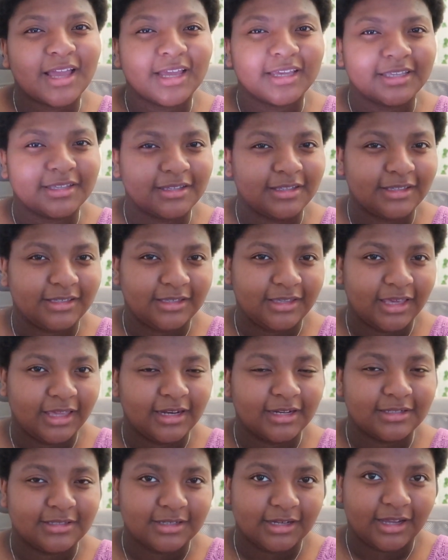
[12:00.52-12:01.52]
I can get
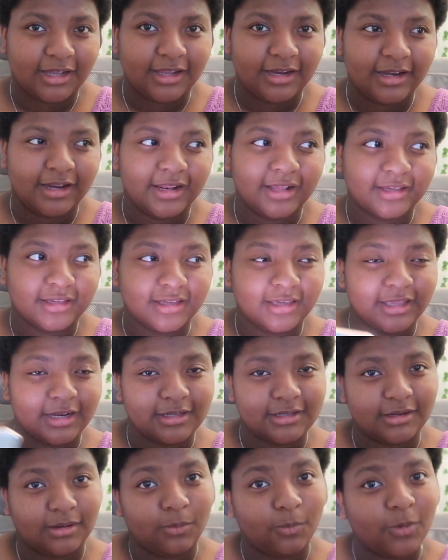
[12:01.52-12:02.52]
it done, and I can get
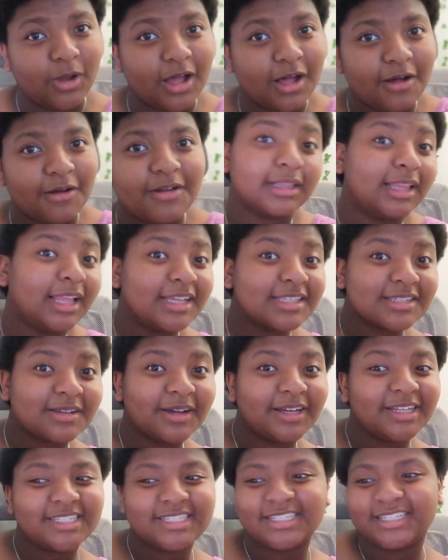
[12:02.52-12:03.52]
it done well. Last
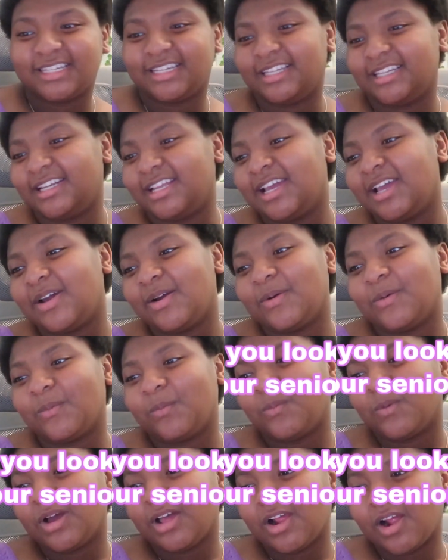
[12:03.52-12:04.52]
question.
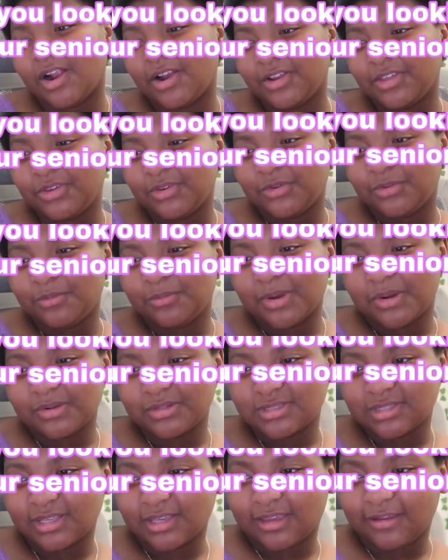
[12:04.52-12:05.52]
What are you
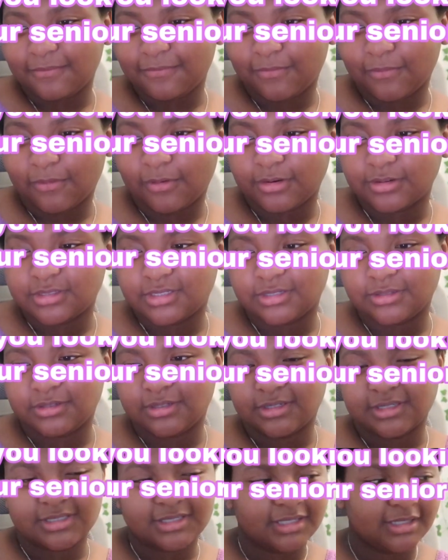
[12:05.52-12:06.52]
most looking forward to
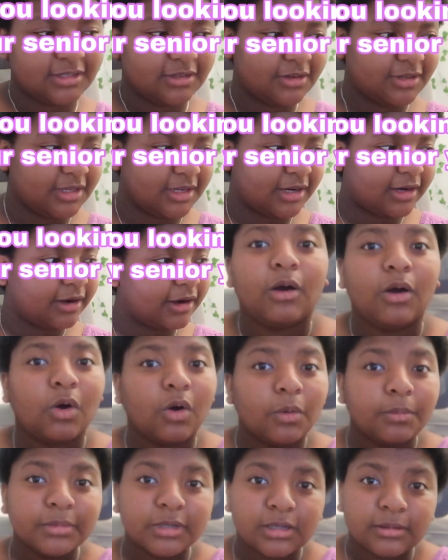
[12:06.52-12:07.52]
your senior year?
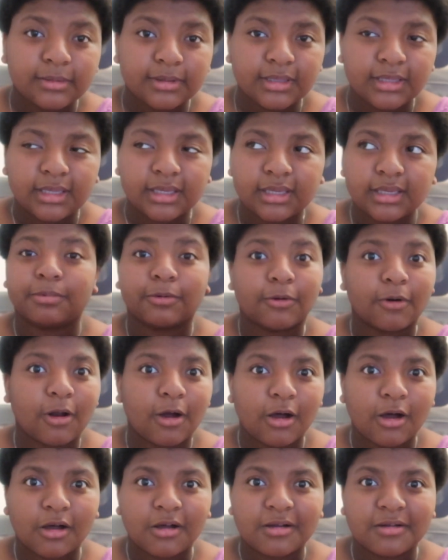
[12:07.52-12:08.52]
Homecoming,
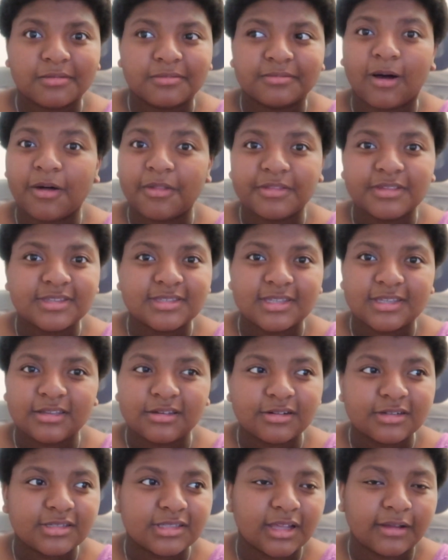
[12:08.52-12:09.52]
prom, all the
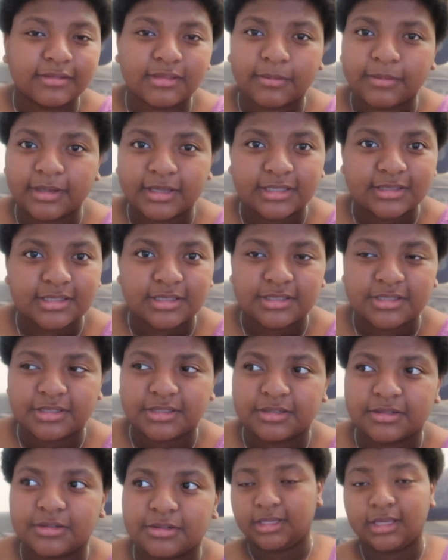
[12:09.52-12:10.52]
senior stuff that we get to
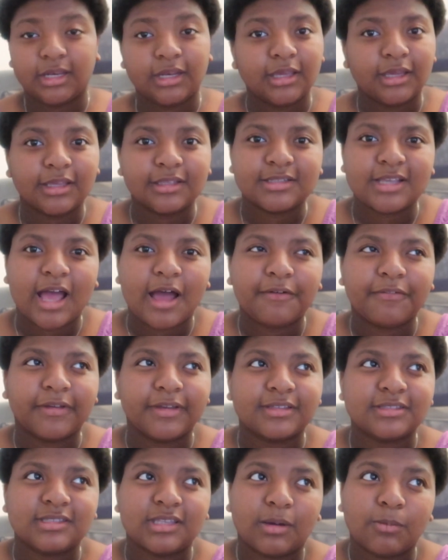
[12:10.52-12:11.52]
do, getting to have
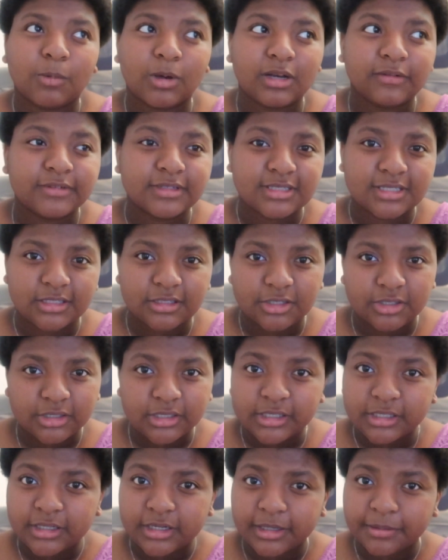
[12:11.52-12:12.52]
like somewhat of a senior
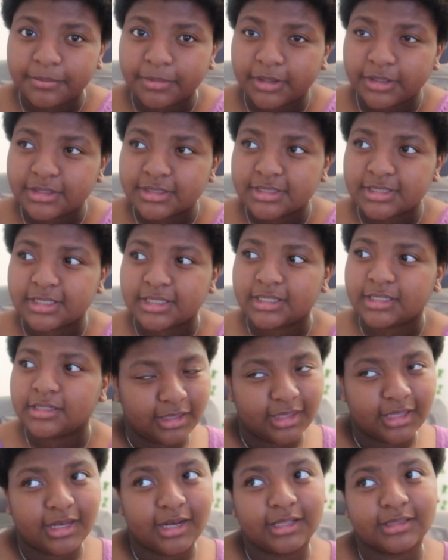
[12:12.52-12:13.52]
year in person,
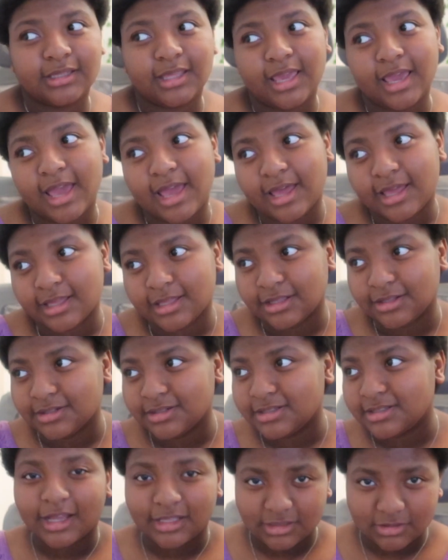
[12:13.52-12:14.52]
and then at the
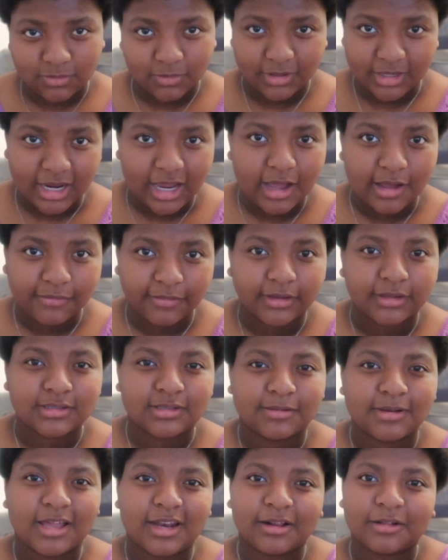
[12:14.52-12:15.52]
end I just want to have like
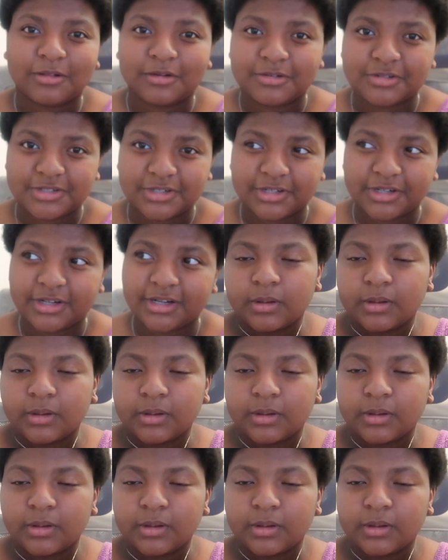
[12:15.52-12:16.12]
some kind of closure.